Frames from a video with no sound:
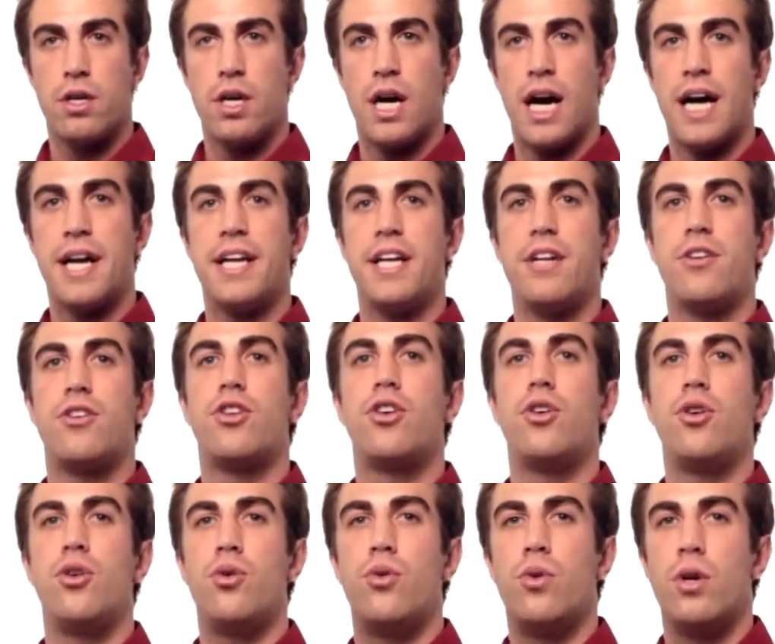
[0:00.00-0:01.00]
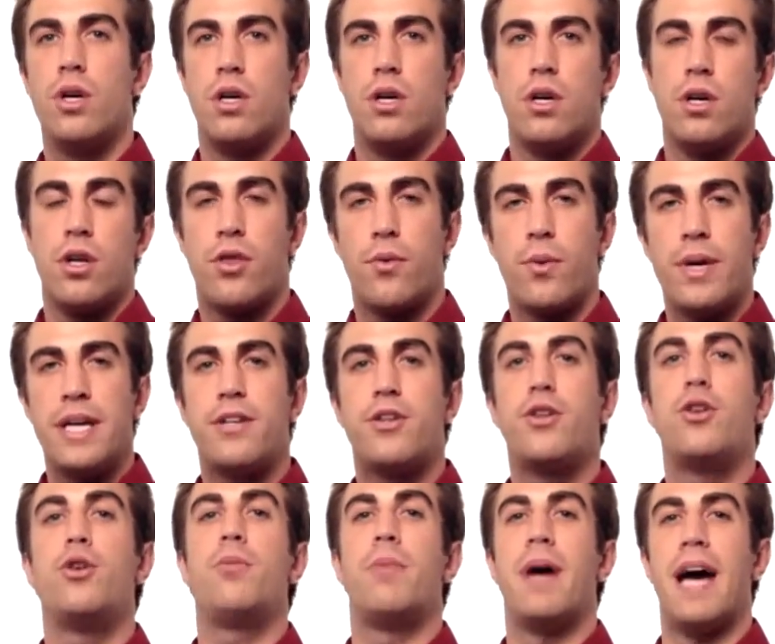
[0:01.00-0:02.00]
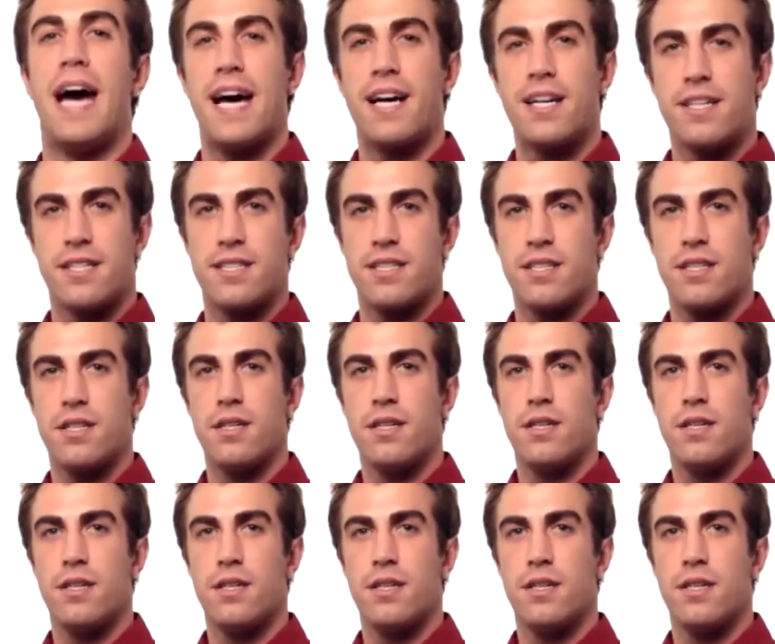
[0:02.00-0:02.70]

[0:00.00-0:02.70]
I need 3 2-packs